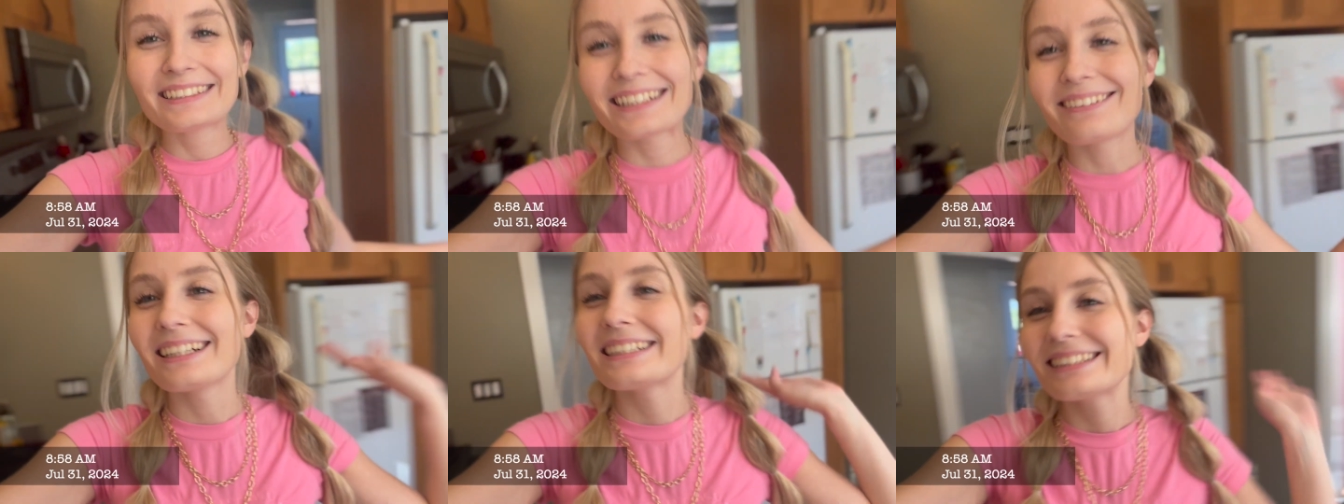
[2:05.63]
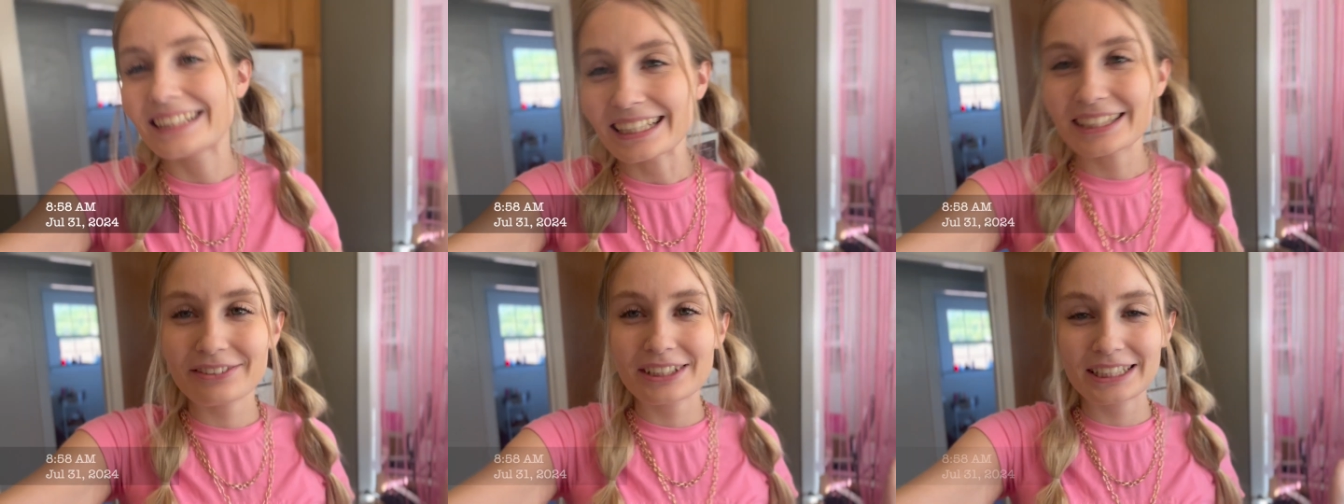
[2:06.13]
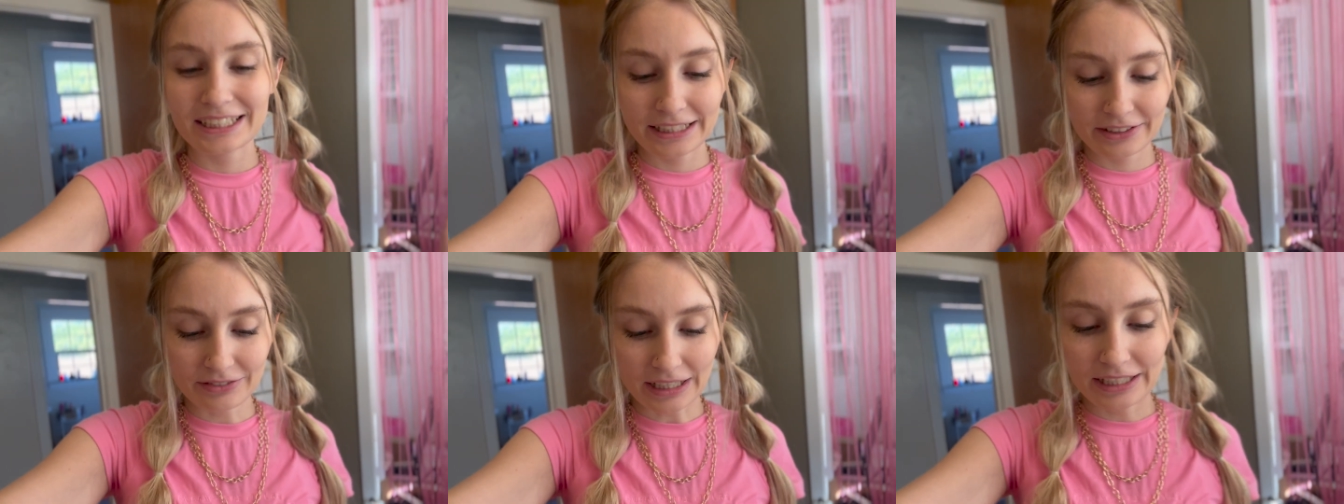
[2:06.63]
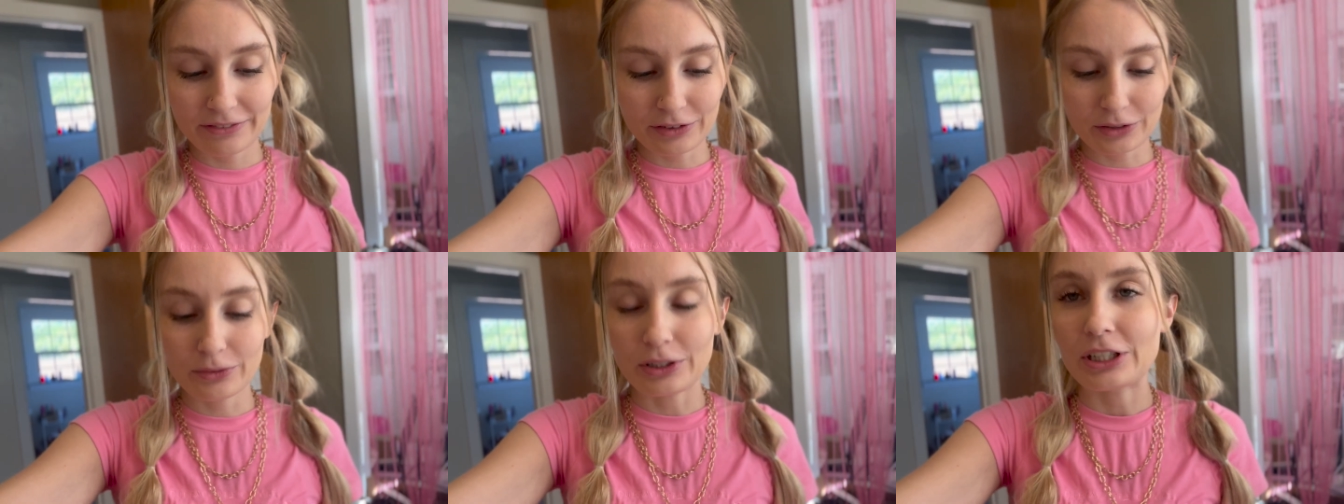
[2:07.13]
so I just finished getting ready
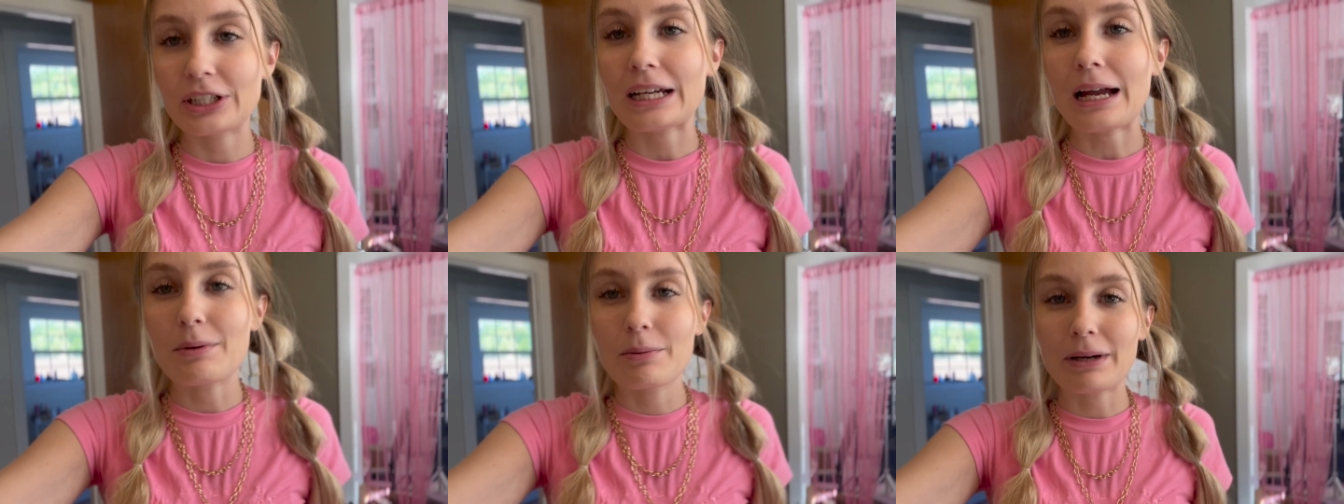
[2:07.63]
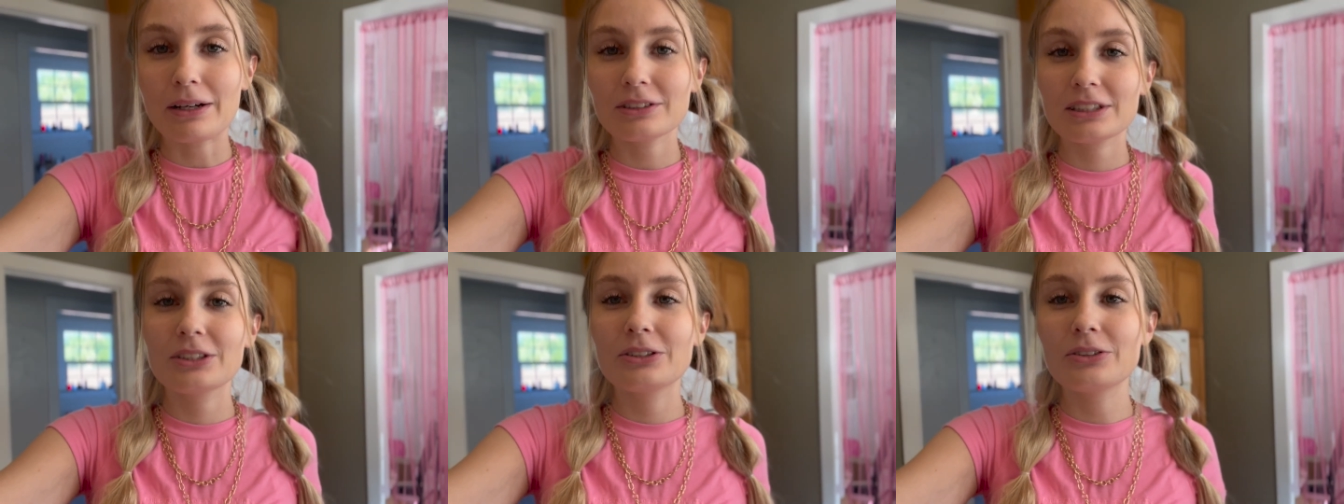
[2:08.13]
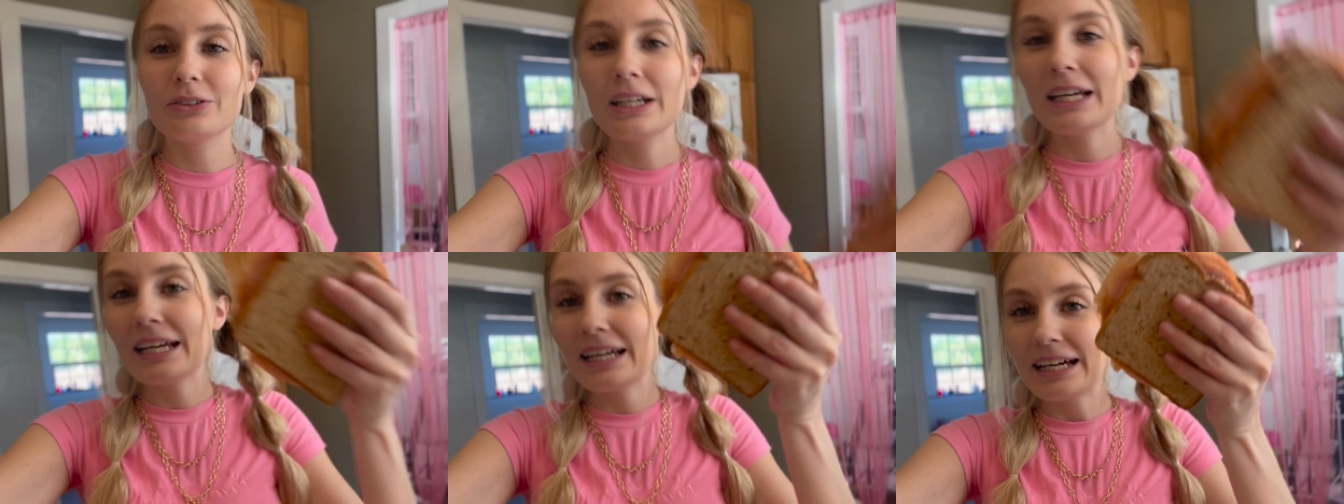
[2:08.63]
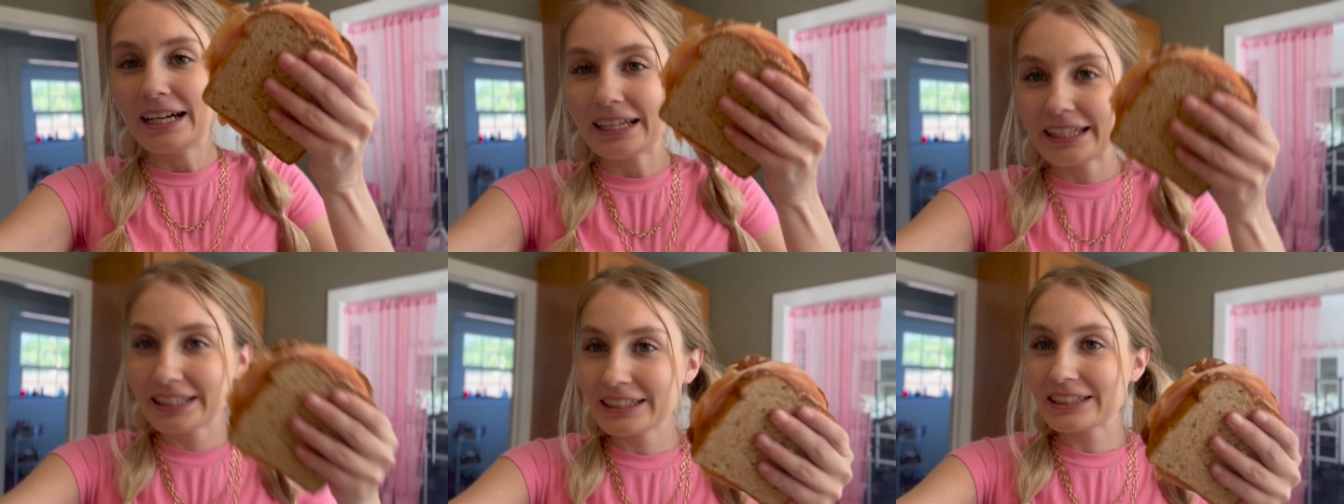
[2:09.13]
for work. I'm about to eat a